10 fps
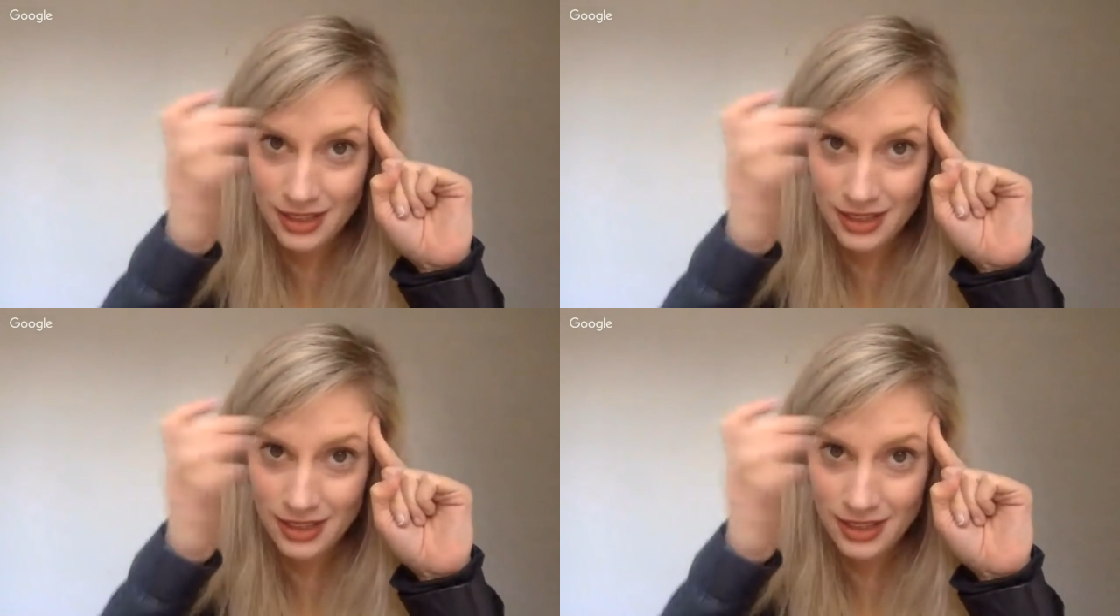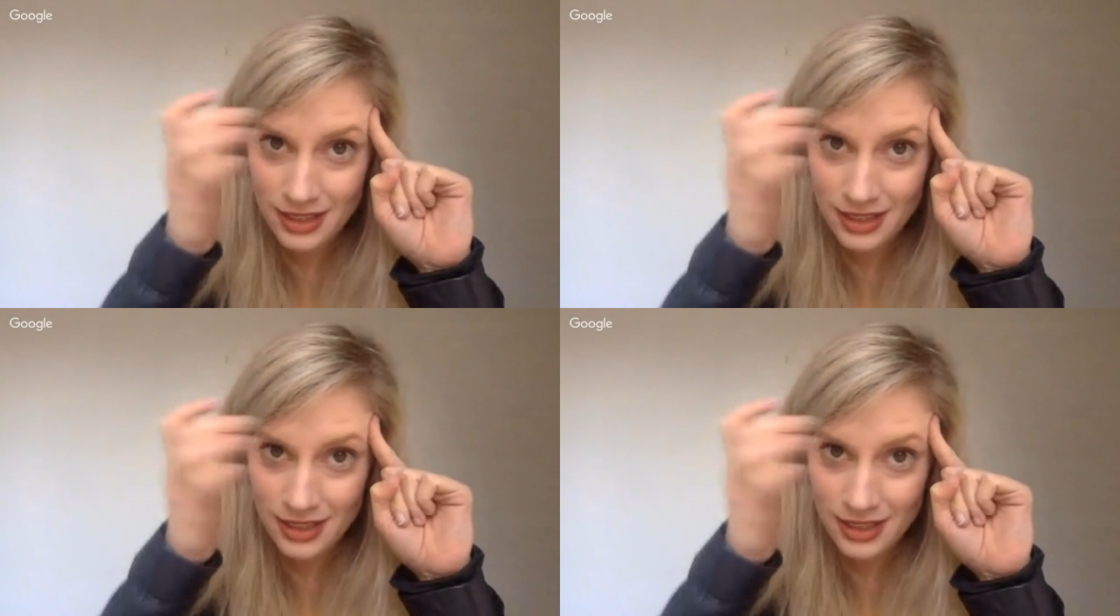It's
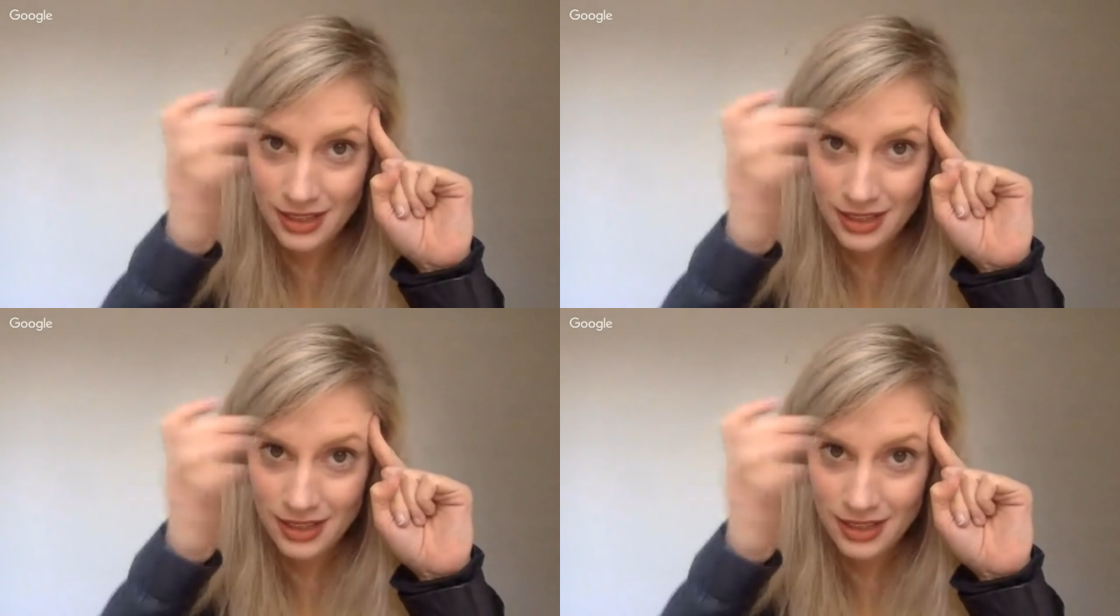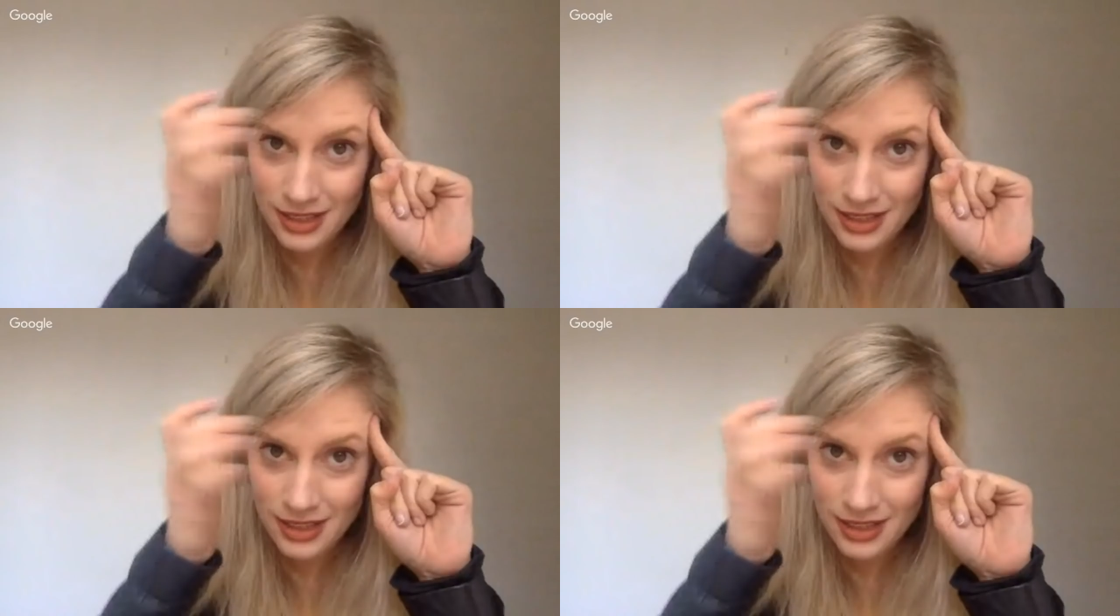going to give
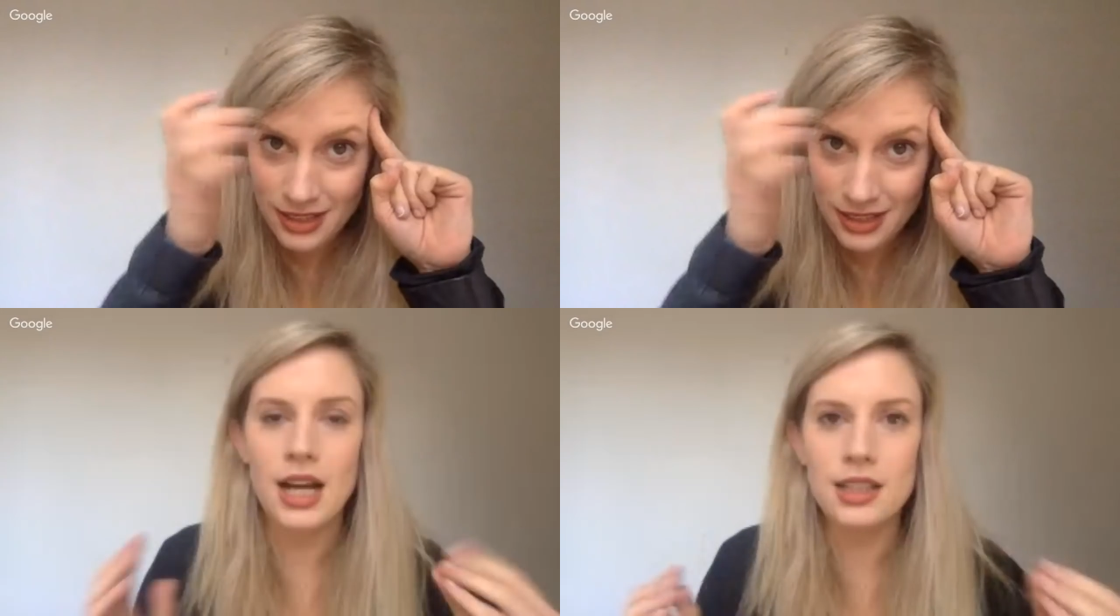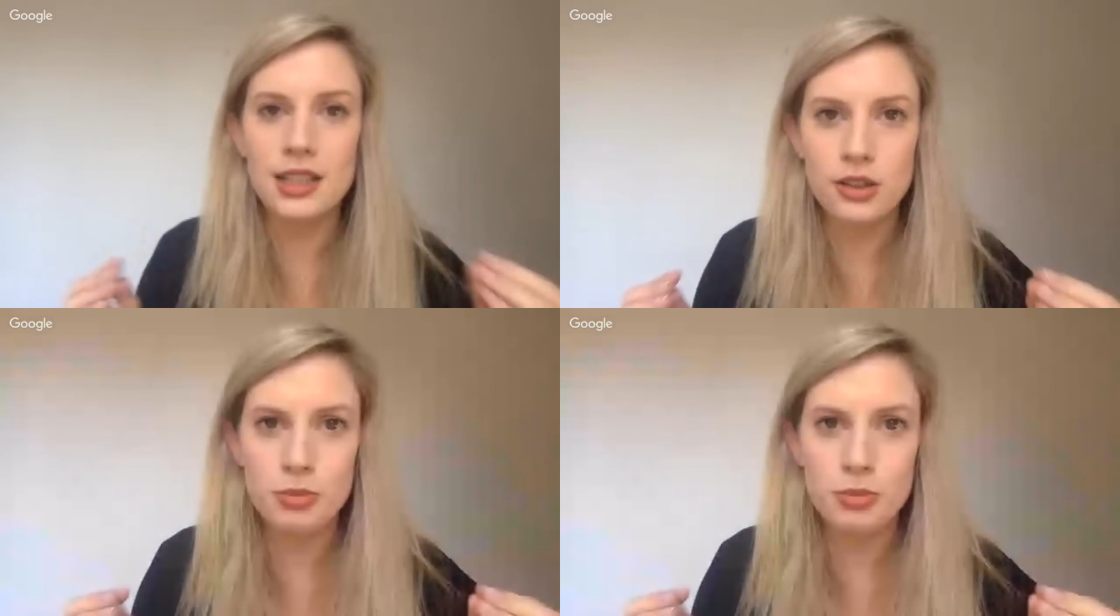you a
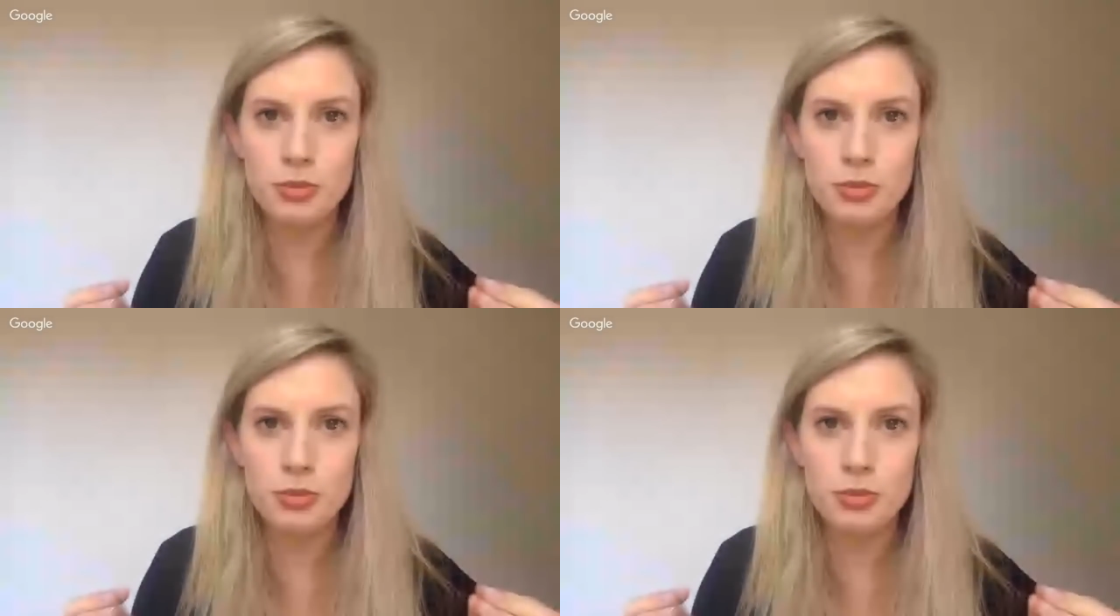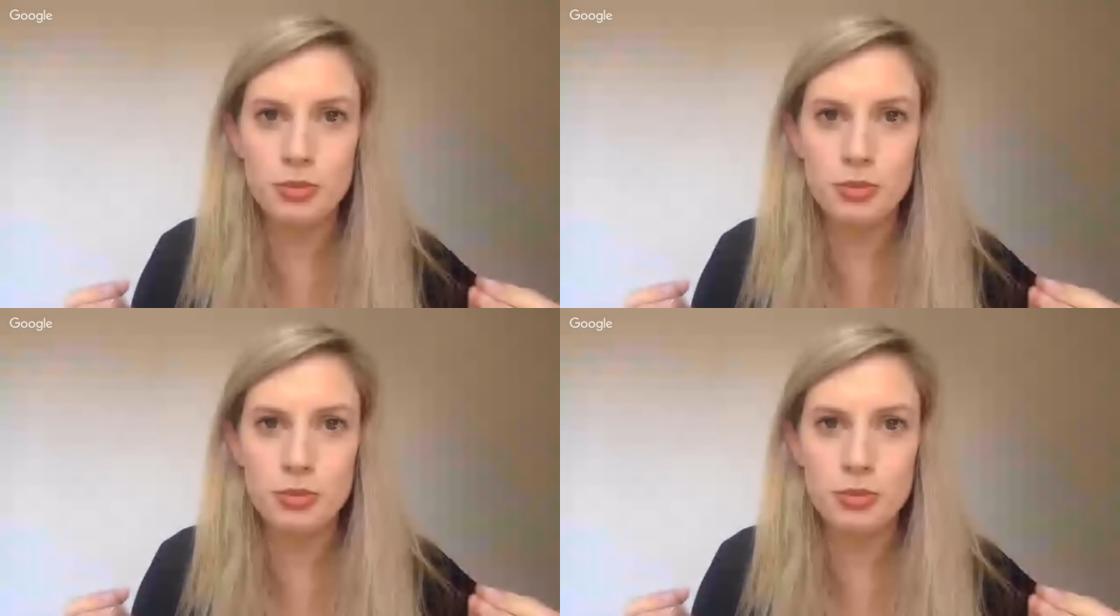little bit of a
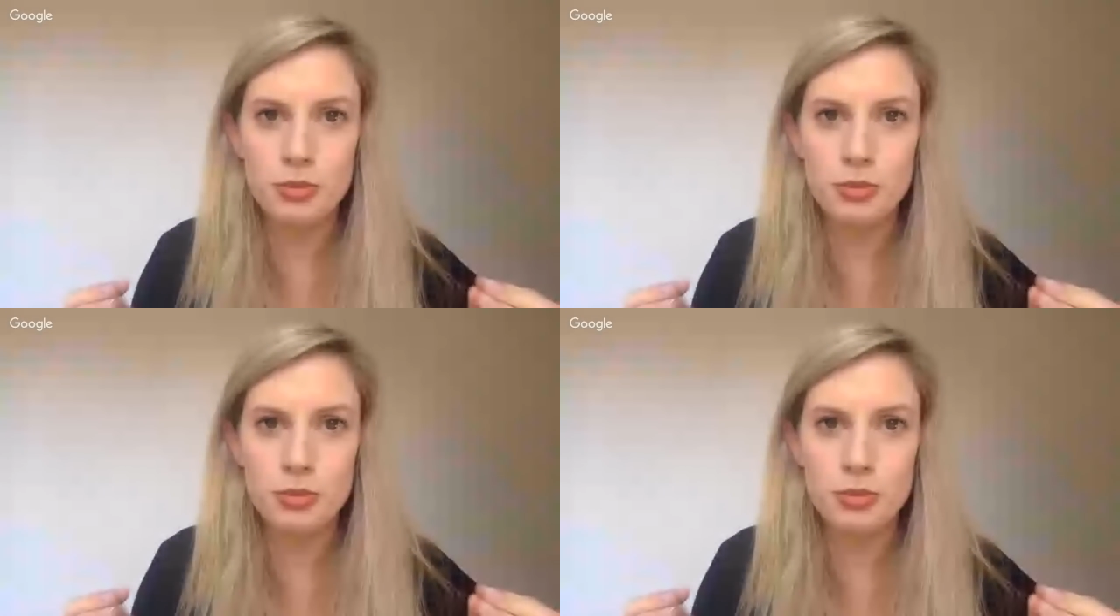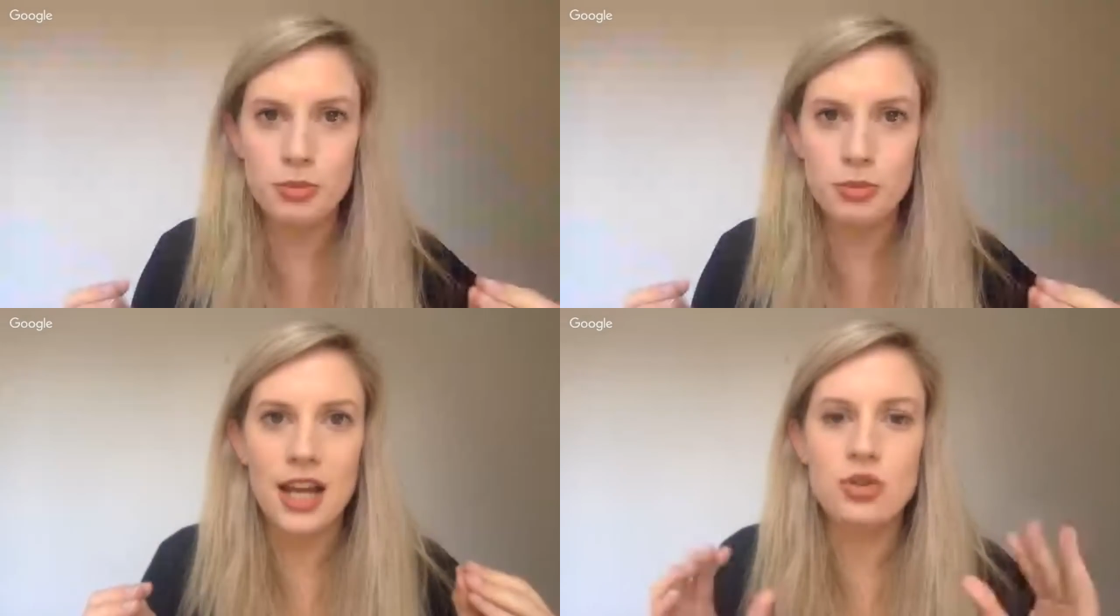guideline
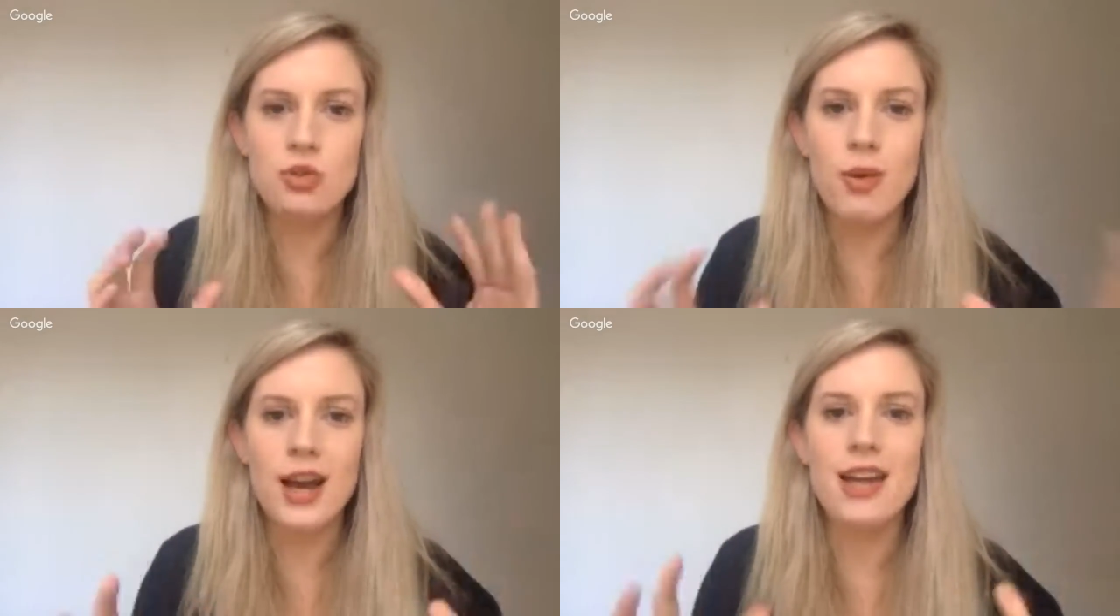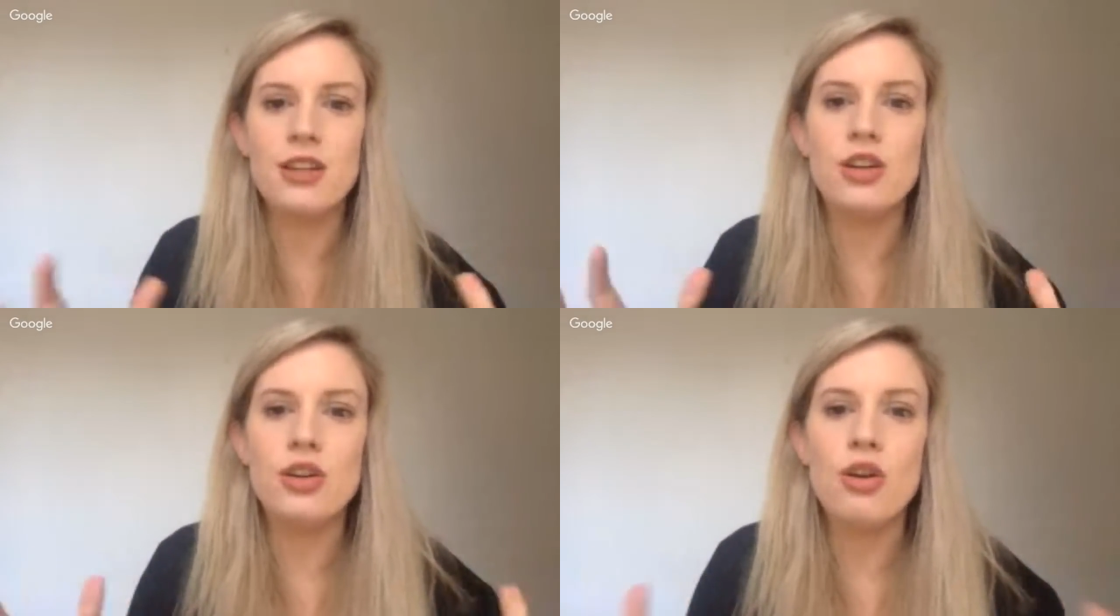as to where
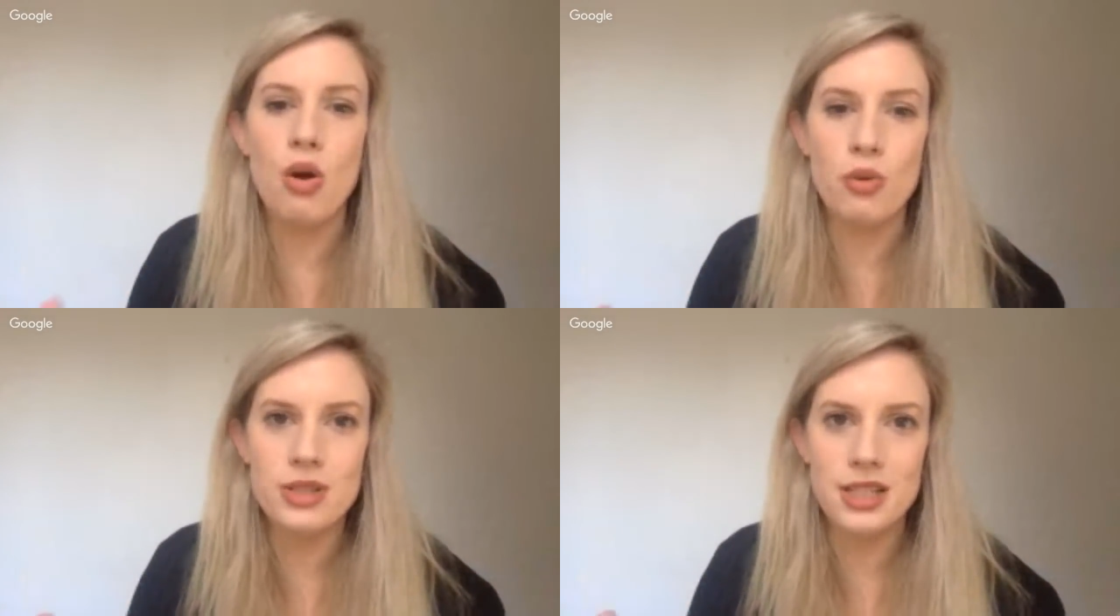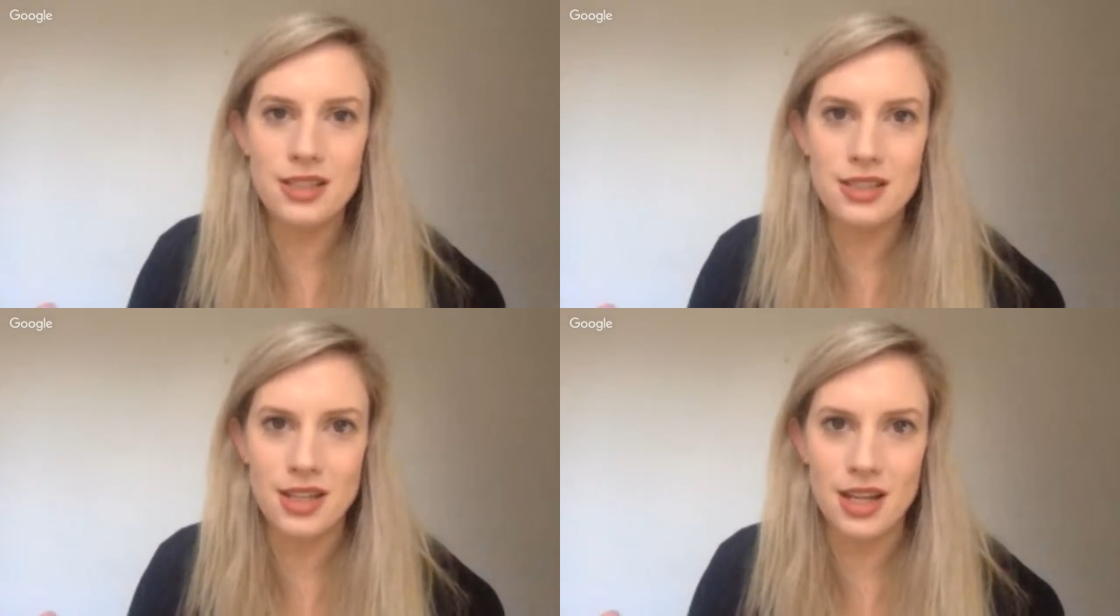the note
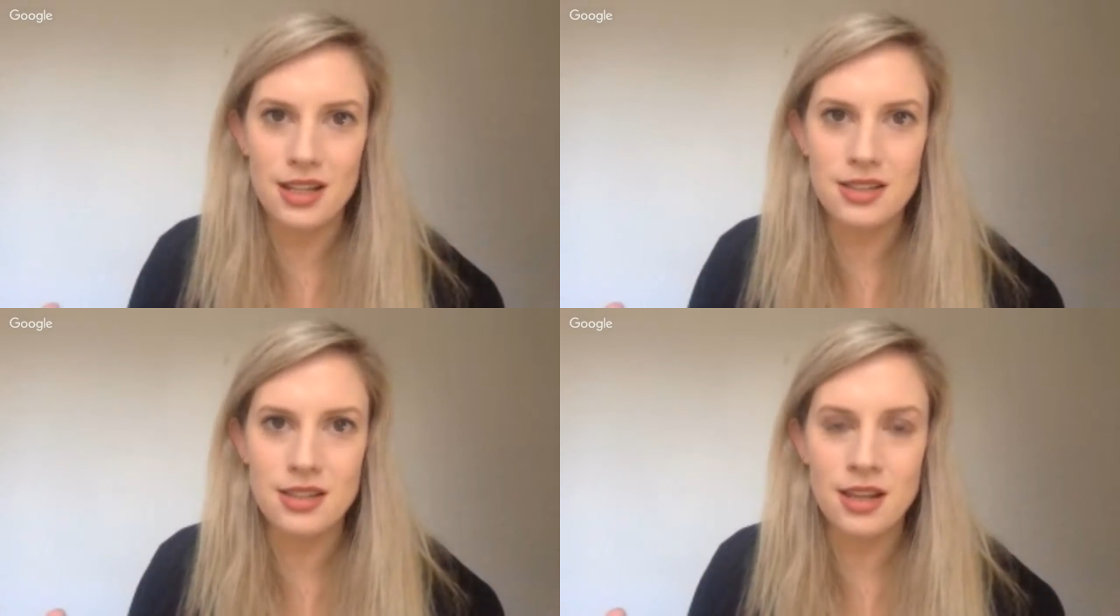sits.